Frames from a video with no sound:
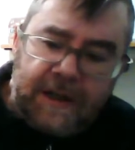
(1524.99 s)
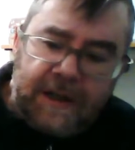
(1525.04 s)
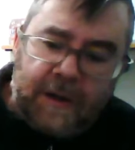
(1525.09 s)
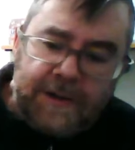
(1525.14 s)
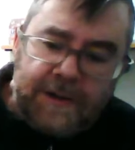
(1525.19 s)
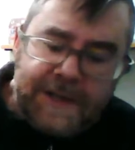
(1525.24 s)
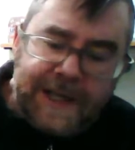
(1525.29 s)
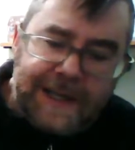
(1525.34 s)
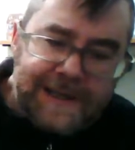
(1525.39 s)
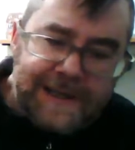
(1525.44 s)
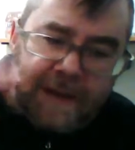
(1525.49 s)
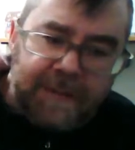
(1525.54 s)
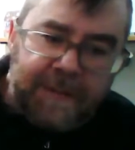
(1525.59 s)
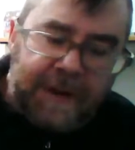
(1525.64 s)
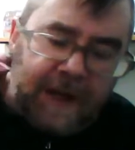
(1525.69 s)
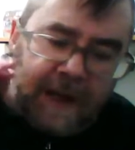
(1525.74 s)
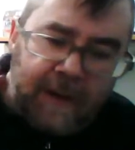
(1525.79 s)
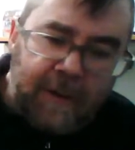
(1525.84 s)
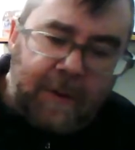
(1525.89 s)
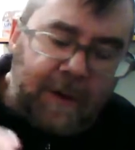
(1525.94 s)
sets up a
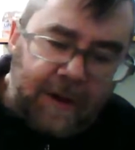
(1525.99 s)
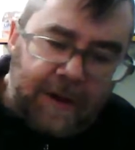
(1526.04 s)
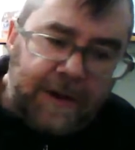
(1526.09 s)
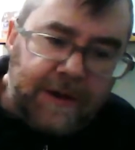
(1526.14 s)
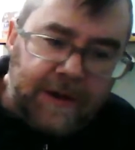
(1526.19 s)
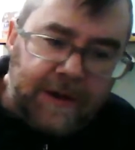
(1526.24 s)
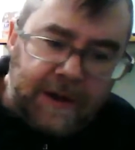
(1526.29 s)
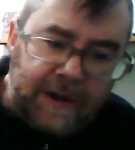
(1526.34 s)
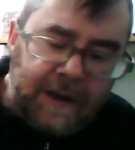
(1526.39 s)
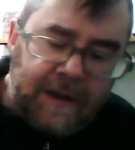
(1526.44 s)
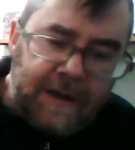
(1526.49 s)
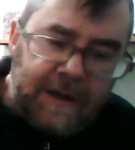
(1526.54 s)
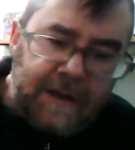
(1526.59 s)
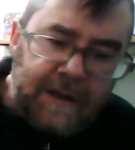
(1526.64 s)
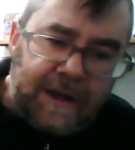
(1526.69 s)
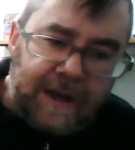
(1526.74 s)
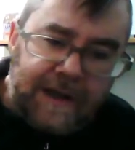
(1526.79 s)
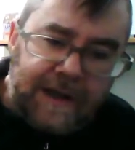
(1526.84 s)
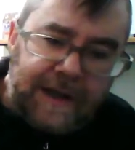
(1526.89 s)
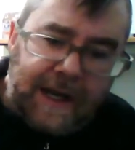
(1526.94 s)
network and
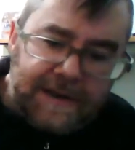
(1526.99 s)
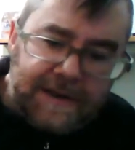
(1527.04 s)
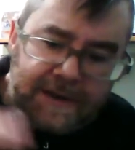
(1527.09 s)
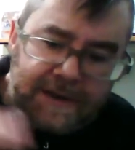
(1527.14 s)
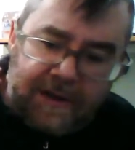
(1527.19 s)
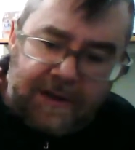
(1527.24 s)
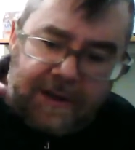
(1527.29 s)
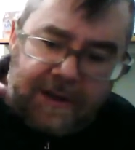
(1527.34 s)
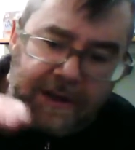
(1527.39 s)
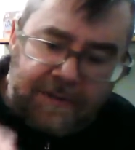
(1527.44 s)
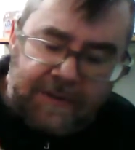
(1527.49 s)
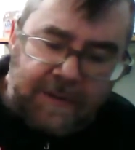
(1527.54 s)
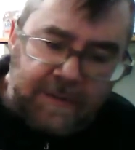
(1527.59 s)
like has all the